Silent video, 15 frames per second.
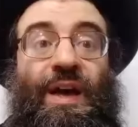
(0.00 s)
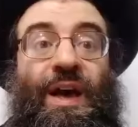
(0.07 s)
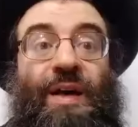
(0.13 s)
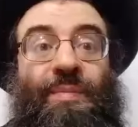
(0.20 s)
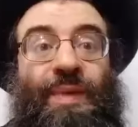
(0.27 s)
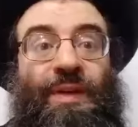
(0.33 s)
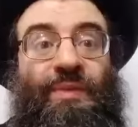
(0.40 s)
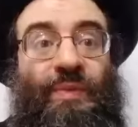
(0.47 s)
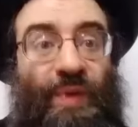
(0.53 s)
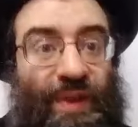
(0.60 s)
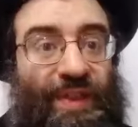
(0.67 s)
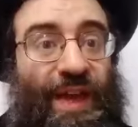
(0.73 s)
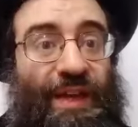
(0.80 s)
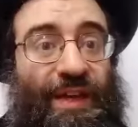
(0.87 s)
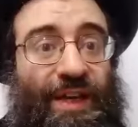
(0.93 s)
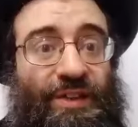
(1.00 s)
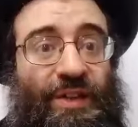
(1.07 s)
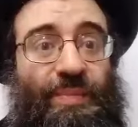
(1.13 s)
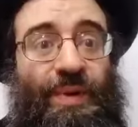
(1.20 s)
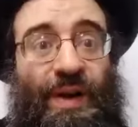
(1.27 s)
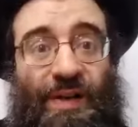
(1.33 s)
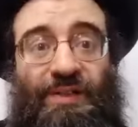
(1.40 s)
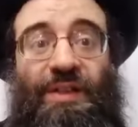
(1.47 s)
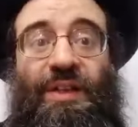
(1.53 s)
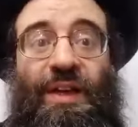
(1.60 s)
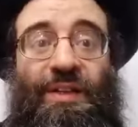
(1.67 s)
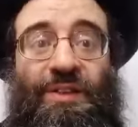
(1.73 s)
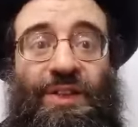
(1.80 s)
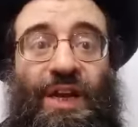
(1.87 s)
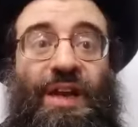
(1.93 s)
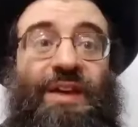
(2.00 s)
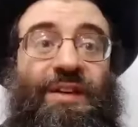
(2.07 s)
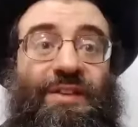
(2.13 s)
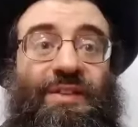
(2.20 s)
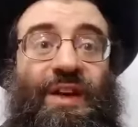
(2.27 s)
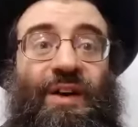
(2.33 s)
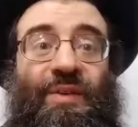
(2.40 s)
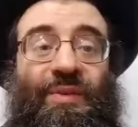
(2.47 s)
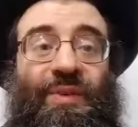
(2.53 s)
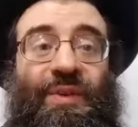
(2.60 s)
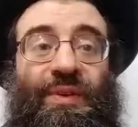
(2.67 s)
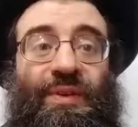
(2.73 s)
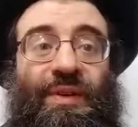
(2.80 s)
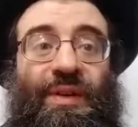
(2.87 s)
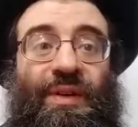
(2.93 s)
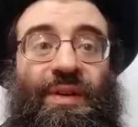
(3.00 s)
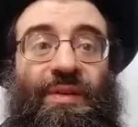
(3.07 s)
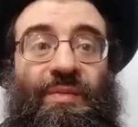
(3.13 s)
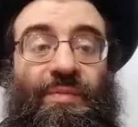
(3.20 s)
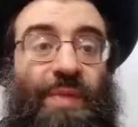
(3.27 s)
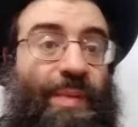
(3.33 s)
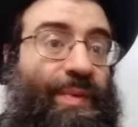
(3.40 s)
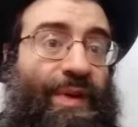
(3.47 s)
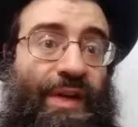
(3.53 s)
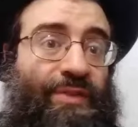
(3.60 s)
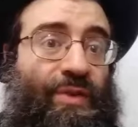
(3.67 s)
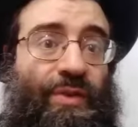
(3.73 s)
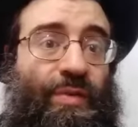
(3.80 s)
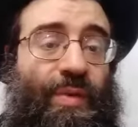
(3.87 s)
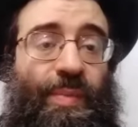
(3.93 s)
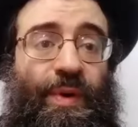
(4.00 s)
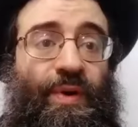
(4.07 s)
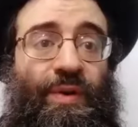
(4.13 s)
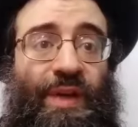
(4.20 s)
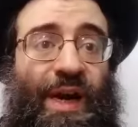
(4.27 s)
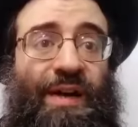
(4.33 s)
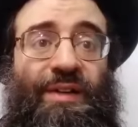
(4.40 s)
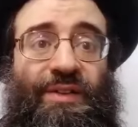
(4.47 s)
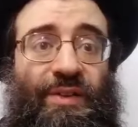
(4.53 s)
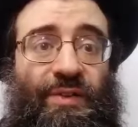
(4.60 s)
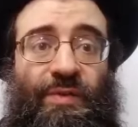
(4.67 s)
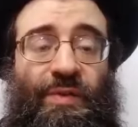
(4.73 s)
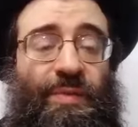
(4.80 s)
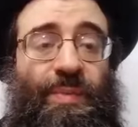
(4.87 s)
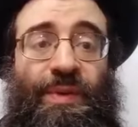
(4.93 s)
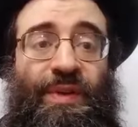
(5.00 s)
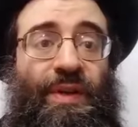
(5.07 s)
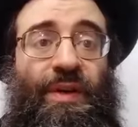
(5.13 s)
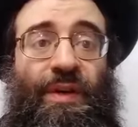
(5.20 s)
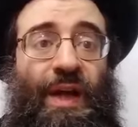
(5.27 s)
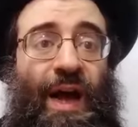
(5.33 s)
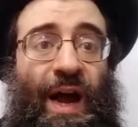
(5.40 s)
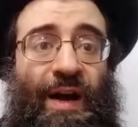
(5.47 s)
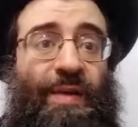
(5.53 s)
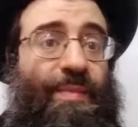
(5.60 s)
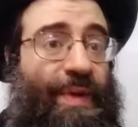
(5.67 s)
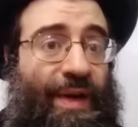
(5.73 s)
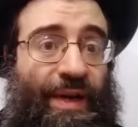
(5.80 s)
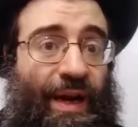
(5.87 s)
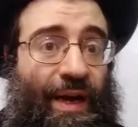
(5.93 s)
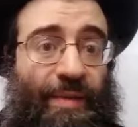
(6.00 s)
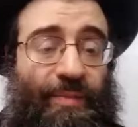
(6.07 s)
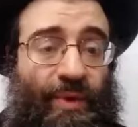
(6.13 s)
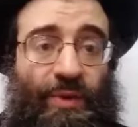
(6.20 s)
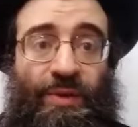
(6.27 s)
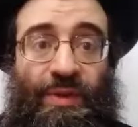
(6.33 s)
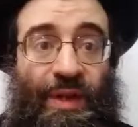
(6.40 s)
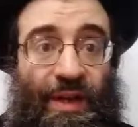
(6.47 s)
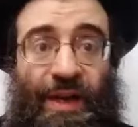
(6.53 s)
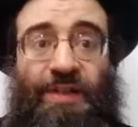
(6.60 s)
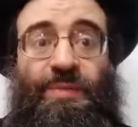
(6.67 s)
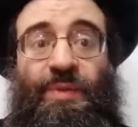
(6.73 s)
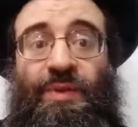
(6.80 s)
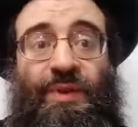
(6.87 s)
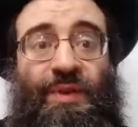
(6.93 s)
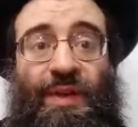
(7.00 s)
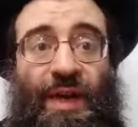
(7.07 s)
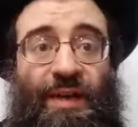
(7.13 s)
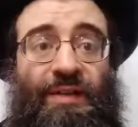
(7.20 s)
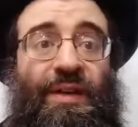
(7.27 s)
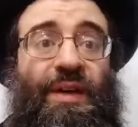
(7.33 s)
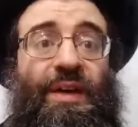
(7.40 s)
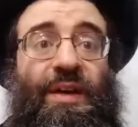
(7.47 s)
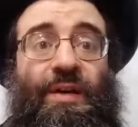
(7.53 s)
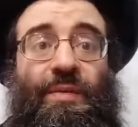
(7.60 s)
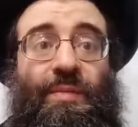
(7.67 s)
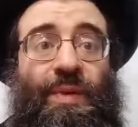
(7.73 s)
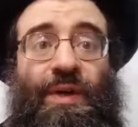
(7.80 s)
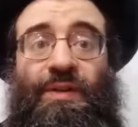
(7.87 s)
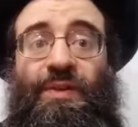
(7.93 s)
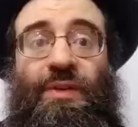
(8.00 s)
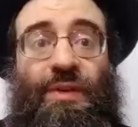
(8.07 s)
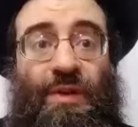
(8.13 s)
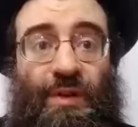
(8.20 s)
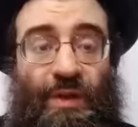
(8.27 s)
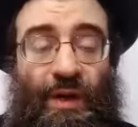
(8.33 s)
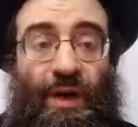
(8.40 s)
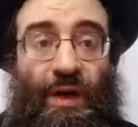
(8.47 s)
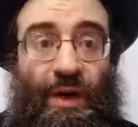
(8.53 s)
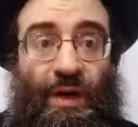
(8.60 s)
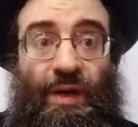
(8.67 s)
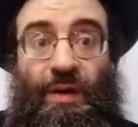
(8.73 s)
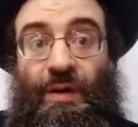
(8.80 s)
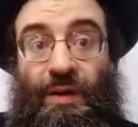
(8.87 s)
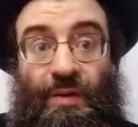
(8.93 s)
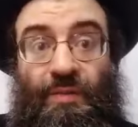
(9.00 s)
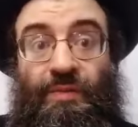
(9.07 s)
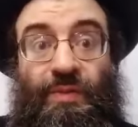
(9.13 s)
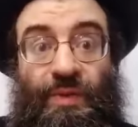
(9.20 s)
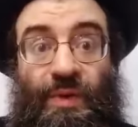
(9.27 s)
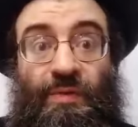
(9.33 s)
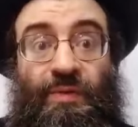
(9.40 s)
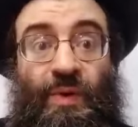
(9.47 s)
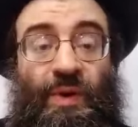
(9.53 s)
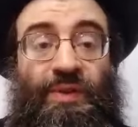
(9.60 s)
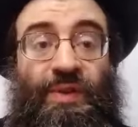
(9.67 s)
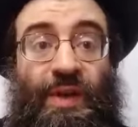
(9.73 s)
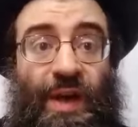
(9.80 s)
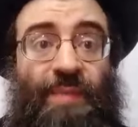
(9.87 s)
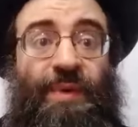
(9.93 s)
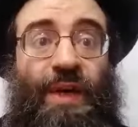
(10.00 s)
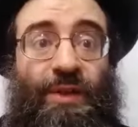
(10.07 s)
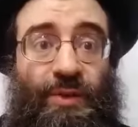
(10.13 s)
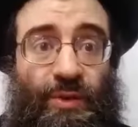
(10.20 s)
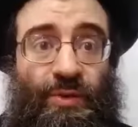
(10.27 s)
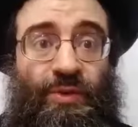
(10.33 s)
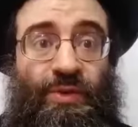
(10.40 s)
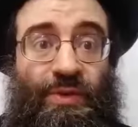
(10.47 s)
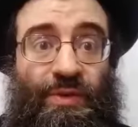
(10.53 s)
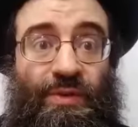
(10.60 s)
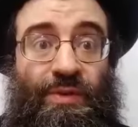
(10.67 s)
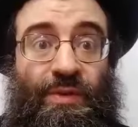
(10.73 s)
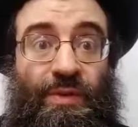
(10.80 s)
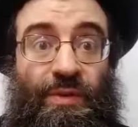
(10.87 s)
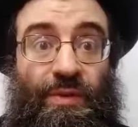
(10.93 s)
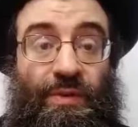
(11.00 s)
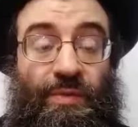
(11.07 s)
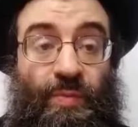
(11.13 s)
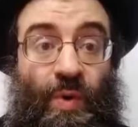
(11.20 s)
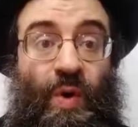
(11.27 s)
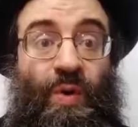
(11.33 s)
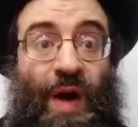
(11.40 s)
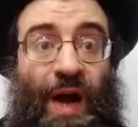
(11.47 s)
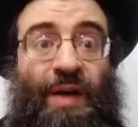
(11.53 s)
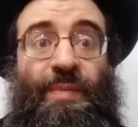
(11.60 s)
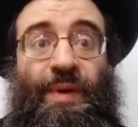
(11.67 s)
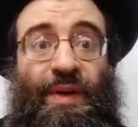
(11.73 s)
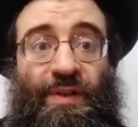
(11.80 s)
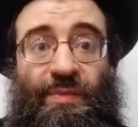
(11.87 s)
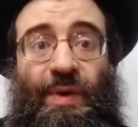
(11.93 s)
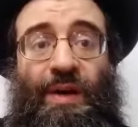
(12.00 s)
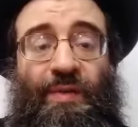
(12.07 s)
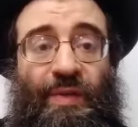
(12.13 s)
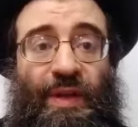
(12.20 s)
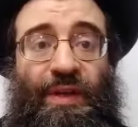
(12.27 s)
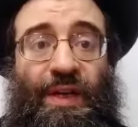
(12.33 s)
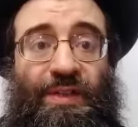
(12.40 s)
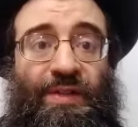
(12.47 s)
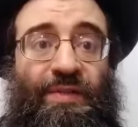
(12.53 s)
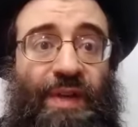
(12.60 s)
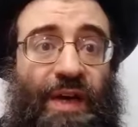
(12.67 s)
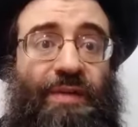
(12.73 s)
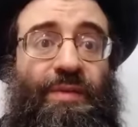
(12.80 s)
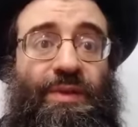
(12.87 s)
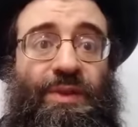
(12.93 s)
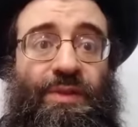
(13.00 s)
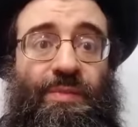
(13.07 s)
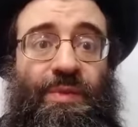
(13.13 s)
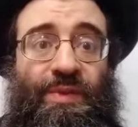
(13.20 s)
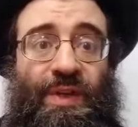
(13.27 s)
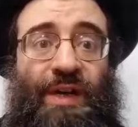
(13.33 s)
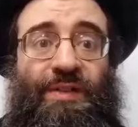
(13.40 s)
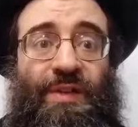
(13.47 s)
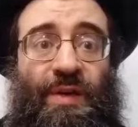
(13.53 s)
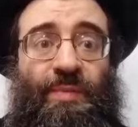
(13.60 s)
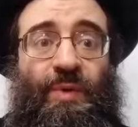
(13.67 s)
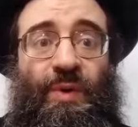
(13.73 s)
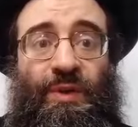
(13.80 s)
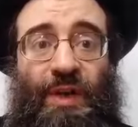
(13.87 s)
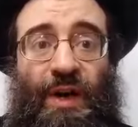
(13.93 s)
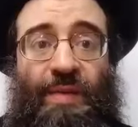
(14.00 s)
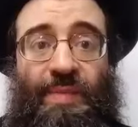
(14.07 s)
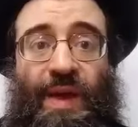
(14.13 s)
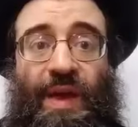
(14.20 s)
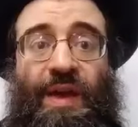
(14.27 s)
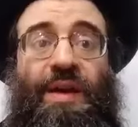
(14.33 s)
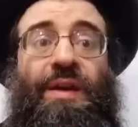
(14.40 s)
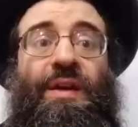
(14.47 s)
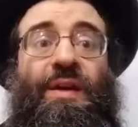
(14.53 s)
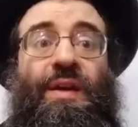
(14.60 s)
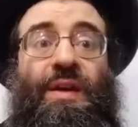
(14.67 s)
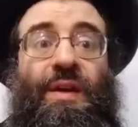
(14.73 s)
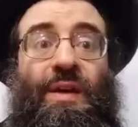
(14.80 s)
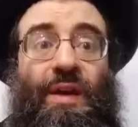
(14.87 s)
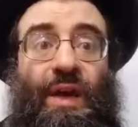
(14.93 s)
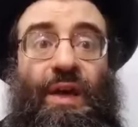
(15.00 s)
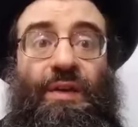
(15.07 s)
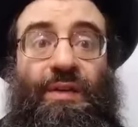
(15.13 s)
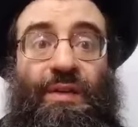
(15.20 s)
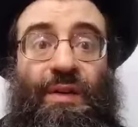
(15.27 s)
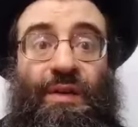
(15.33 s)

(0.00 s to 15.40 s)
But with dagesh, they pronounce it like j sound. Maybe it has to do with peculiarities of particular Arabic. I'm not an expert in that, but of course the Yemenite Jews spoke Arabic as one of their native languages besides Hebrew and Aramaic, and